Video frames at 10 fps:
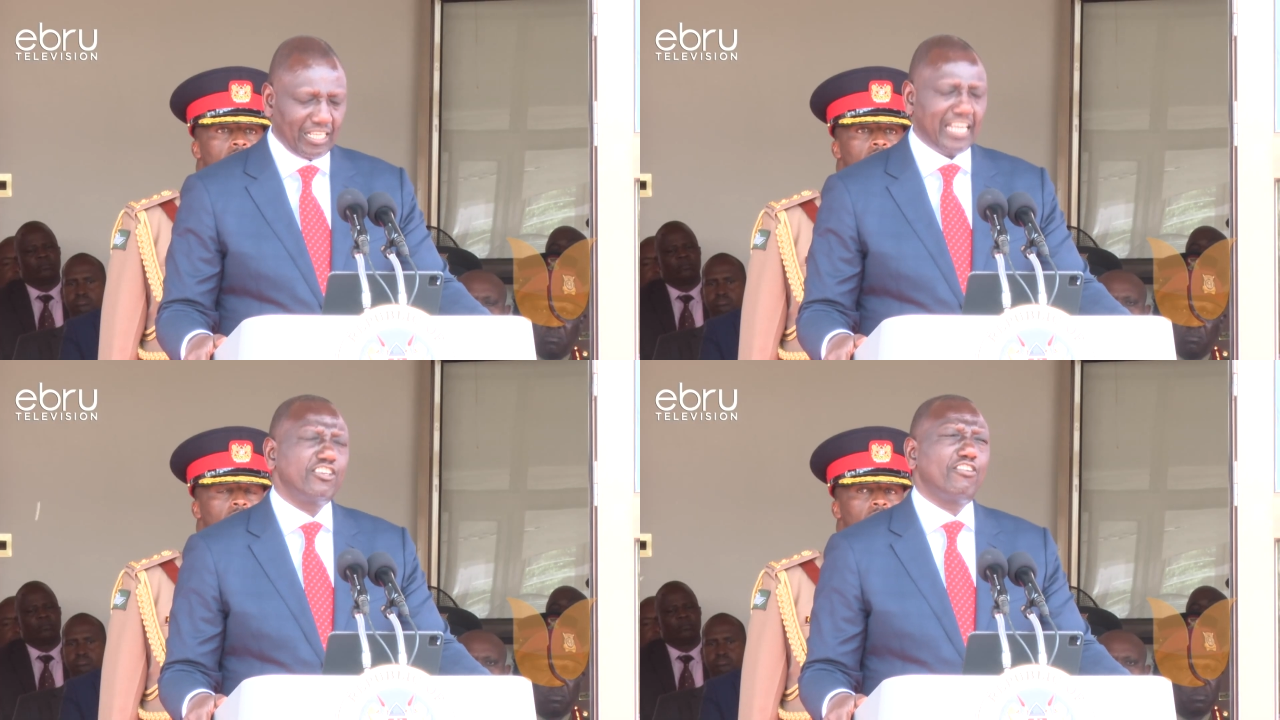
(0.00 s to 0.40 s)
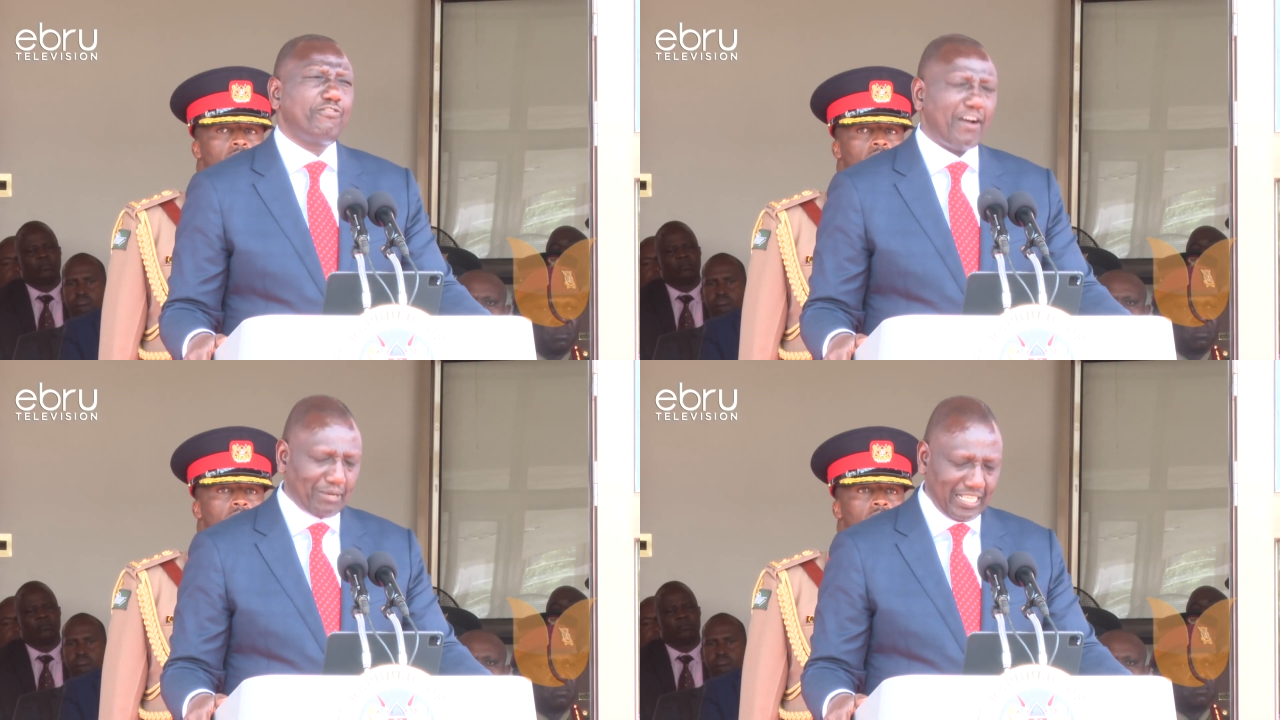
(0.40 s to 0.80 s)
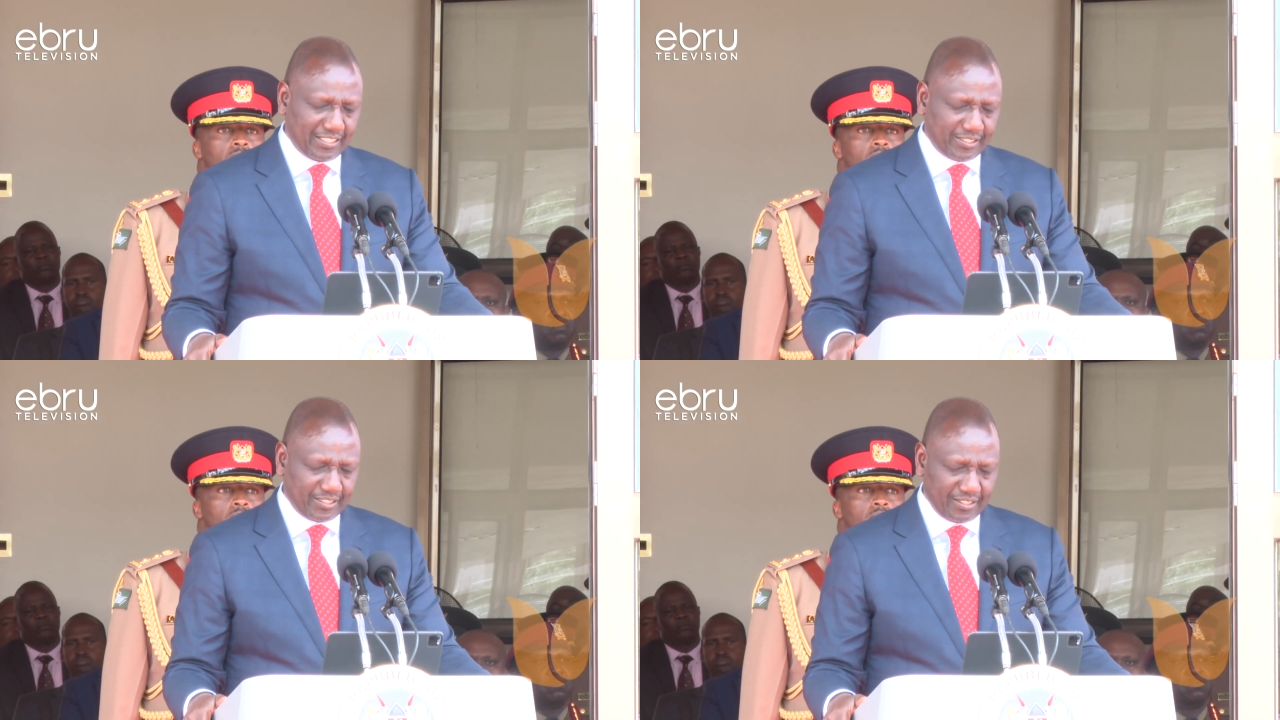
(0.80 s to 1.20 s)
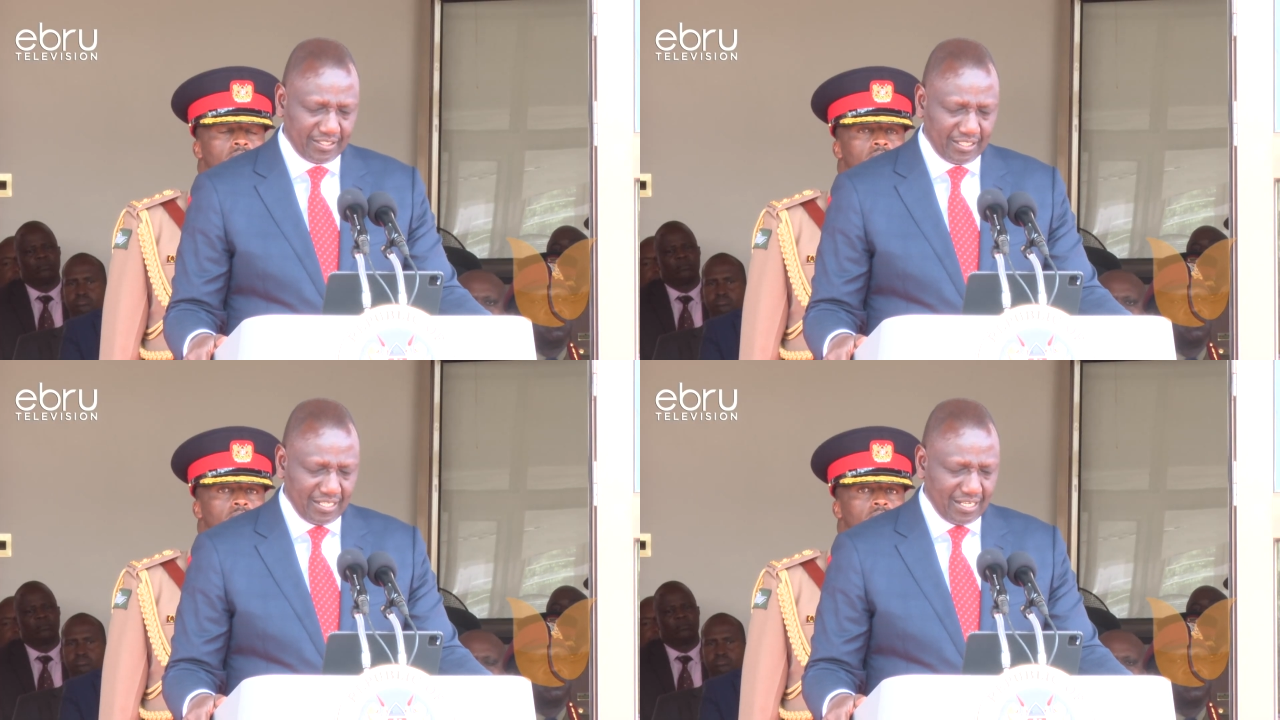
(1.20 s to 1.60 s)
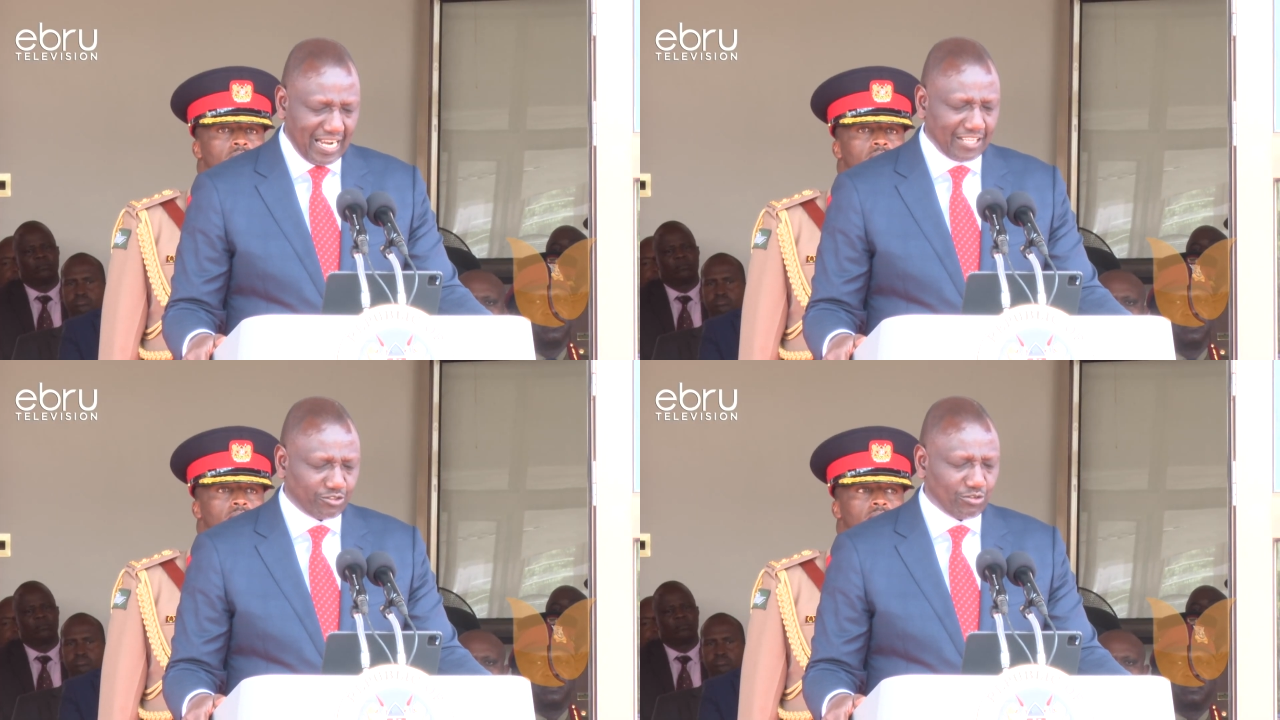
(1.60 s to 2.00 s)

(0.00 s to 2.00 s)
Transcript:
Speaker 1: and your families as you